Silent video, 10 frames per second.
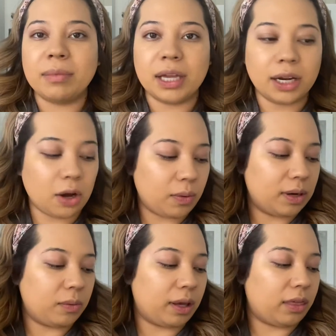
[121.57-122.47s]
gonna go in
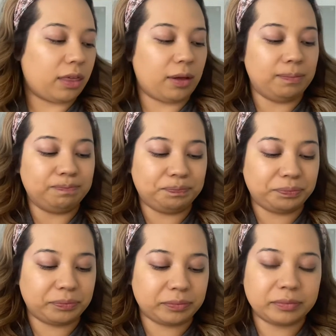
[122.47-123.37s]
with
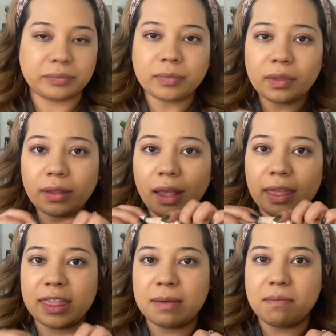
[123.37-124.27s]

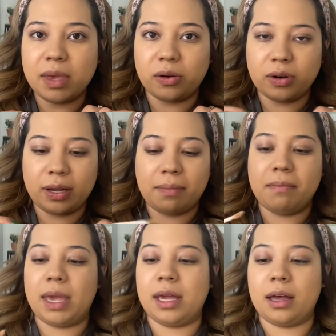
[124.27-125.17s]
the Milk
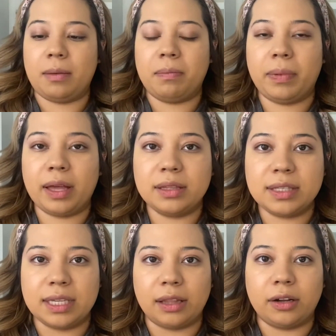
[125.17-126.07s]
Makeup
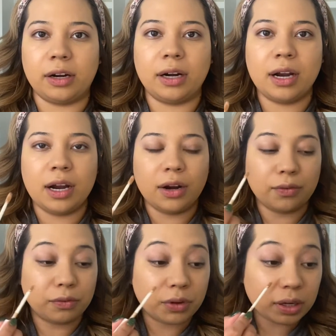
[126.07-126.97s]
Concealer.
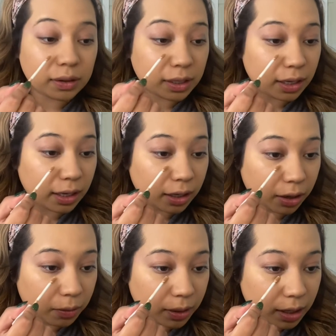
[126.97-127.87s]
Really gonna go
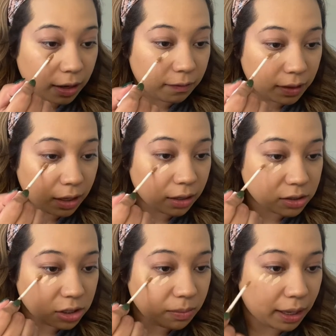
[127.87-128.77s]
in heavy
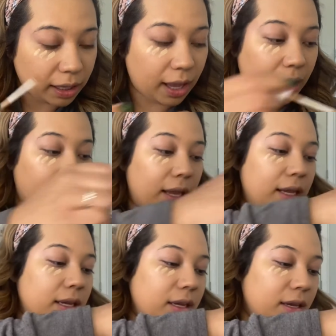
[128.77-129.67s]
under my eye